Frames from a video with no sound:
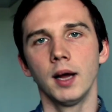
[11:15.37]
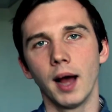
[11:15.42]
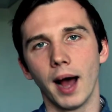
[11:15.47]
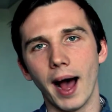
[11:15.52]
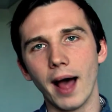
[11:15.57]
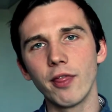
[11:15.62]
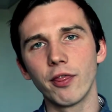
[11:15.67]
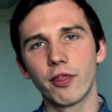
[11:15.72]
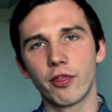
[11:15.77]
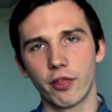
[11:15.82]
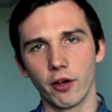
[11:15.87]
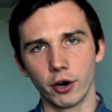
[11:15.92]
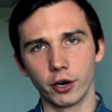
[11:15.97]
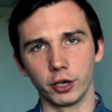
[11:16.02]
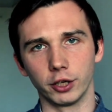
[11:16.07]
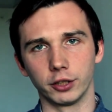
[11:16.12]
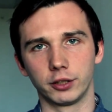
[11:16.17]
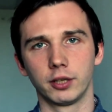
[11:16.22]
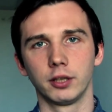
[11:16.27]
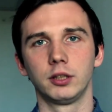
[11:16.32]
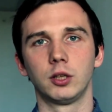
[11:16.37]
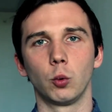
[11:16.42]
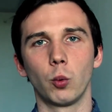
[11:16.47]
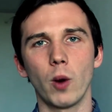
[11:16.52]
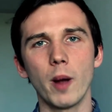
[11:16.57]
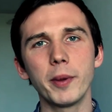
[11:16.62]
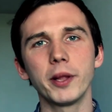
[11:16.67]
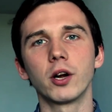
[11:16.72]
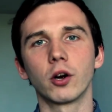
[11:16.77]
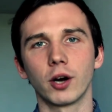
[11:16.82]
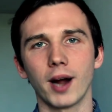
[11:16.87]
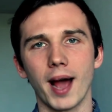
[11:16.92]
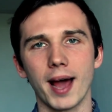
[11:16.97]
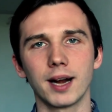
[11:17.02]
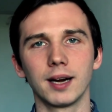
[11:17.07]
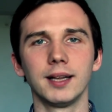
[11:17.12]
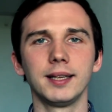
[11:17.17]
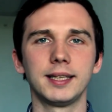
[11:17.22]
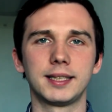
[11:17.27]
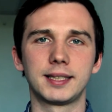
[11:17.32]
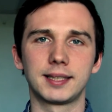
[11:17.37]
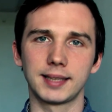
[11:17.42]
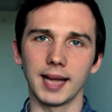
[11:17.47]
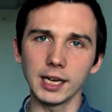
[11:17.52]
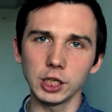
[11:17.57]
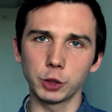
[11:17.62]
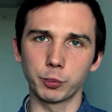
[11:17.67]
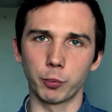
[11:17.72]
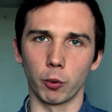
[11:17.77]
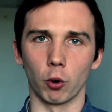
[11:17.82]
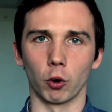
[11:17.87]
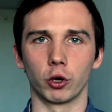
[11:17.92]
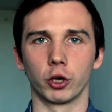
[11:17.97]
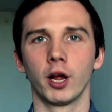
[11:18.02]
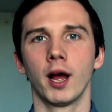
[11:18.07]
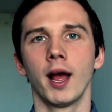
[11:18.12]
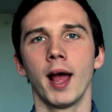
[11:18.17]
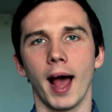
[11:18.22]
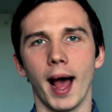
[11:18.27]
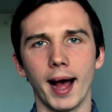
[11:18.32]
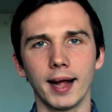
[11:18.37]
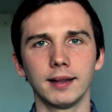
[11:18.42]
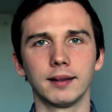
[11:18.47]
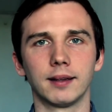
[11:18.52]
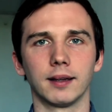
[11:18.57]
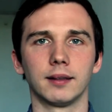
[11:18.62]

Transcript: And third, the webinar analytics dashboard and the,